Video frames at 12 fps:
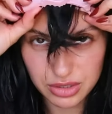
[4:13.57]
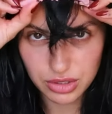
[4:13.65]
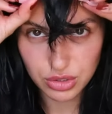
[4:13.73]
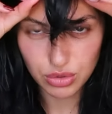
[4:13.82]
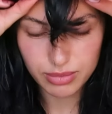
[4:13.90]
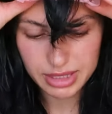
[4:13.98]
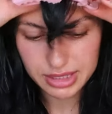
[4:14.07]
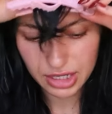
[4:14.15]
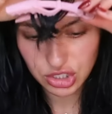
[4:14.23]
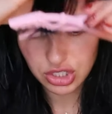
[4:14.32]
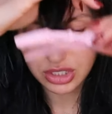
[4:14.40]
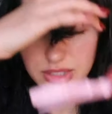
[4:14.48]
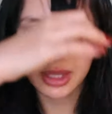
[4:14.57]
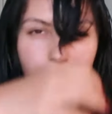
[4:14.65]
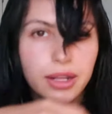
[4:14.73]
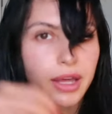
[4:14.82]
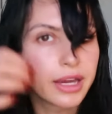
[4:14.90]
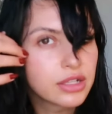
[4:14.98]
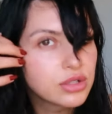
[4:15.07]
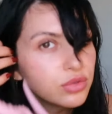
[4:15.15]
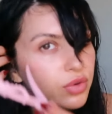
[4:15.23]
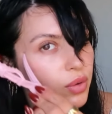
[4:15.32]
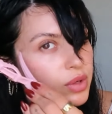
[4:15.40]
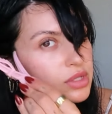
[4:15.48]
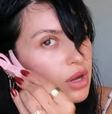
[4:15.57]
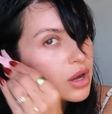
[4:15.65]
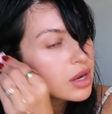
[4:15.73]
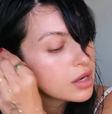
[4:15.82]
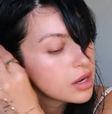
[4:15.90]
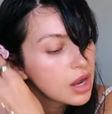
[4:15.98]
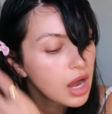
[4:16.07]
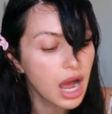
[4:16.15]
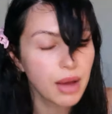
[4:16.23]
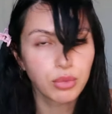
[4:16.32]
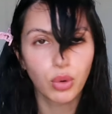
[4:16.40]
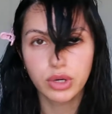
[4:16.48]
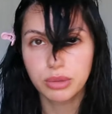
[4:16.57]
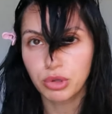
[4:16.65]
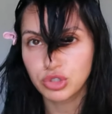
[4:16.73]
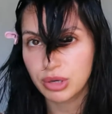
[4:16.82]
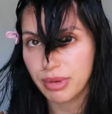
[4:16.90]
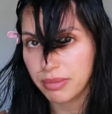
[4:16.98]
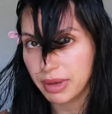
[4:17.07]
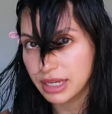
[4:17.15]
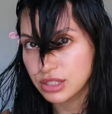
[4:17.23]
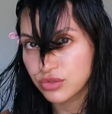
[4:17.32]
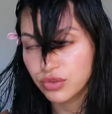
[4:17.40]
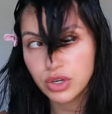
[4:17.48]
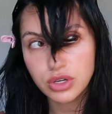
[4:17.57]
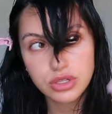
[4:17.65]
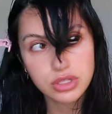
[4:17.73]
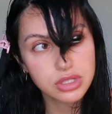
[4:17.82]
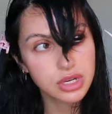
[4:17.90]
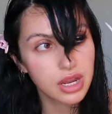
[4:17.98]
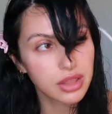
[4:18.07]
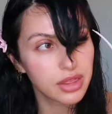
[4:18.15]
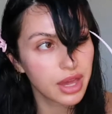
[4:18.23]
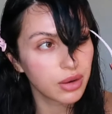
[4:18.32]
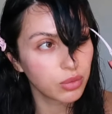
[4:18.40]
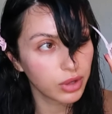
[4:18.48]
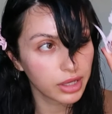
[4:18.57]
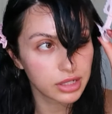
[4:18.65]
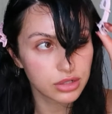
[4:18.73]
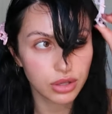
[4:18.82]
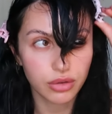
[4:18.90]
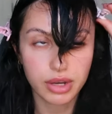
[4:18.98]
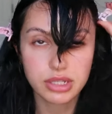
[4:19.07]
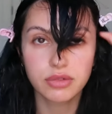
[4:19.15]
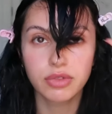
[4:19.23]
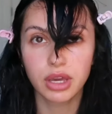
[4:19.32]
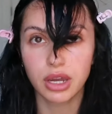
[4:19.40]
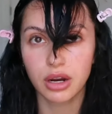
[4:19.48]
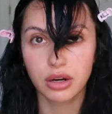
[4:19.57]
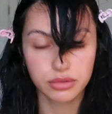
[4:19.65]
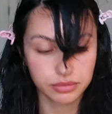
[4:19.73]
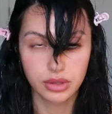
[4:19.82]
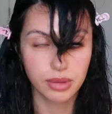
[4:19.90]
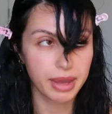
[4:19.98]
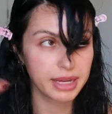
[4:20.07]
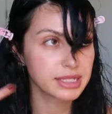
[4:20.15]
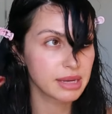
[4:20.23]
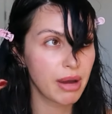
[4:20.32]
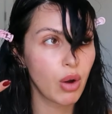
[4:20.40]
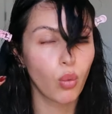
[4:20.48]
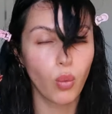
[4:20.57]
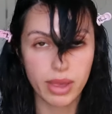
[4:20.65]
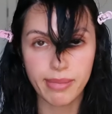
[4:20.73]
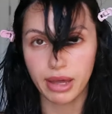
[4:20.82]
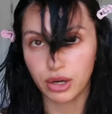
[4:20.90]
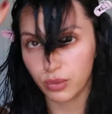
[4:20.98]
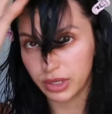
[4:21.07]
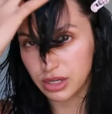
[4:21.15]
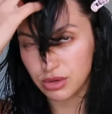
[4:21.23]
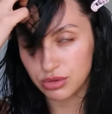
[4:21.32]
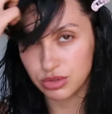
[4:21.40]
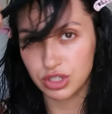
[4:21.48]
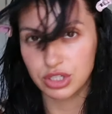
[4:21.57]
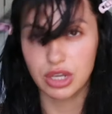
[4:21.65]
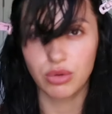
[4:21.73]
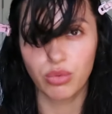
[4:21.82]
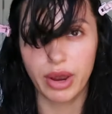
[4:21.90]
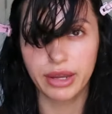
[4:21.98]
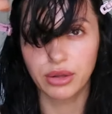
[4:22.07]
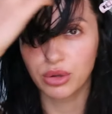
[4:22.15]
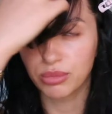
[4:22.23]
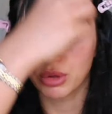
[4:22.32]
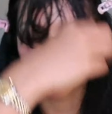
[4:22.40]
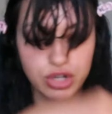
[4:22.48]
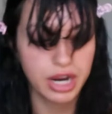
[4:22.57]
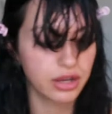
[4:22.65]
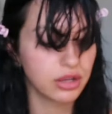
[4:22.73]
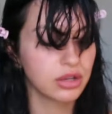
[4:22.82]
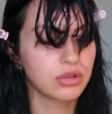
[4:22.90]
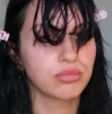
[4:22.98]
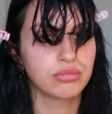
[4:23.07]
are the two main sections that I like to focus on. I'm going to blow dry my bangs first, and then we'll get into the rest of the hair. The bangs come out way better when I use just a regular blow dryer